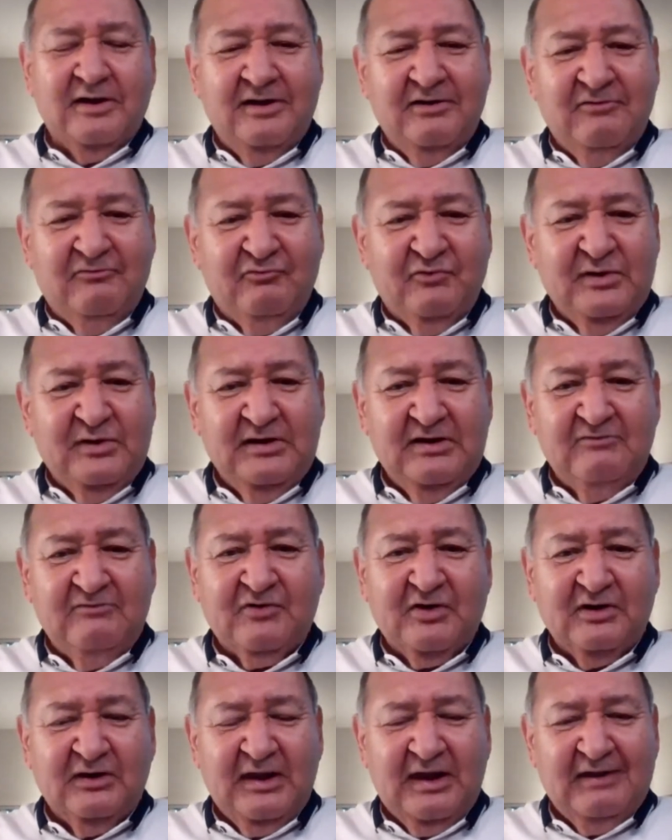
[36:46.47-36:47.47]
If we
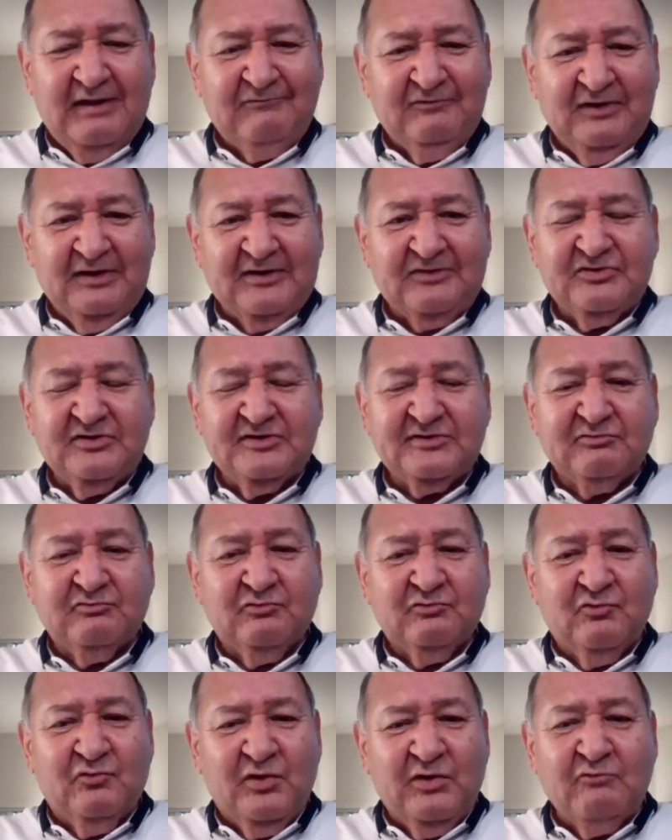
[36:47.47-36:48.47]
live our life like this,
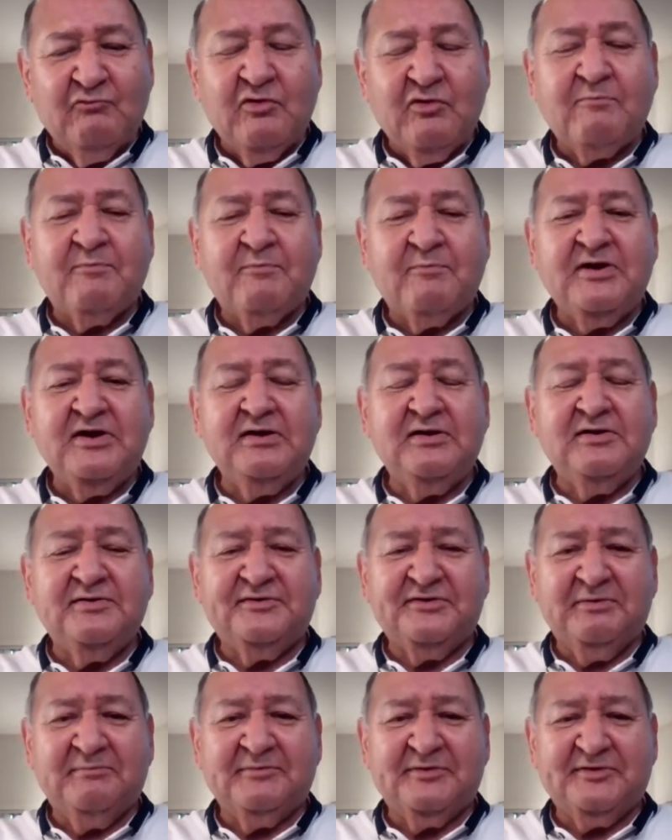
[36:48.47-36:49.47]
we repeat
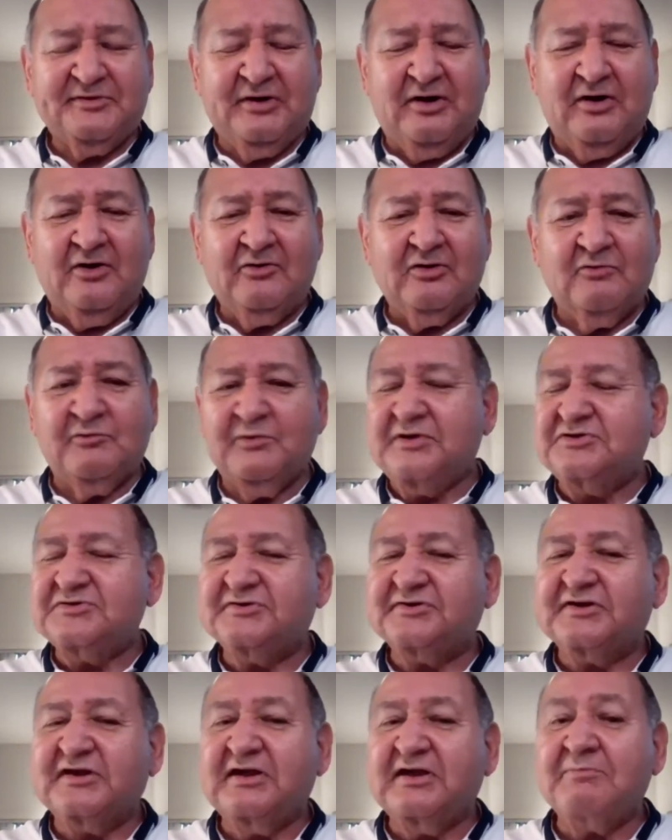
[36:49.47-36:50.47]
samsara. We
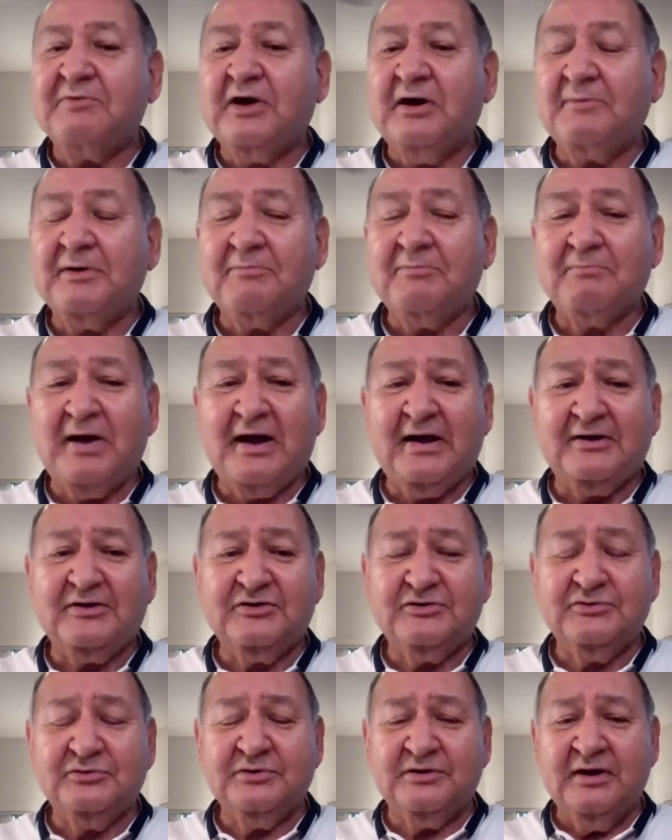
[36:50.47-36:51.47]
just keep coming back
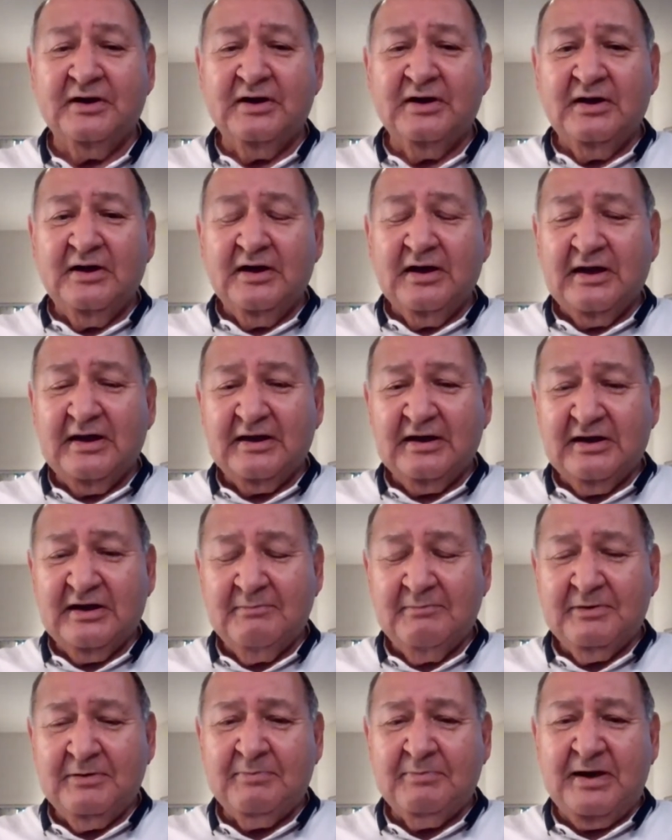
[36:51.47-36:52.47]
to it and
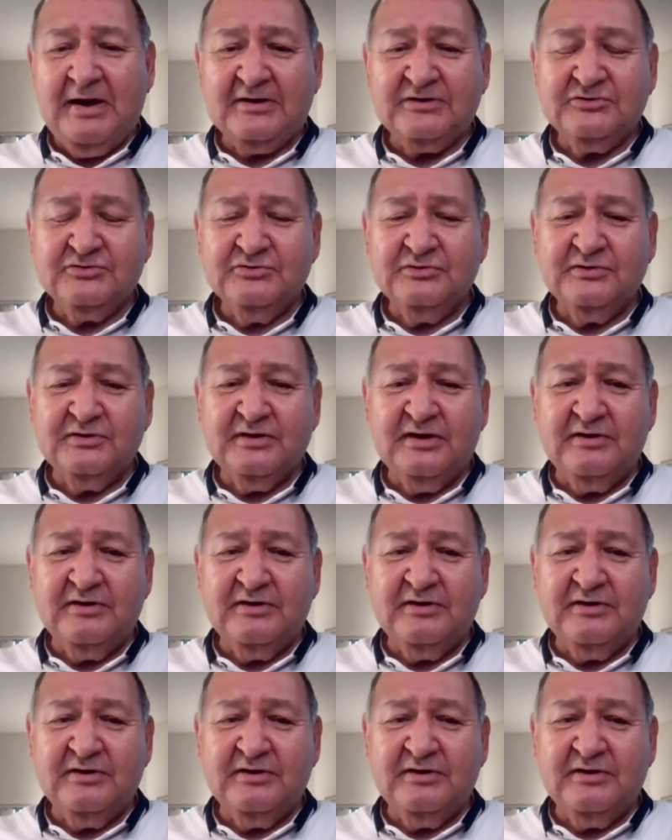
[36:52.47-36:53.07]
coming back to it.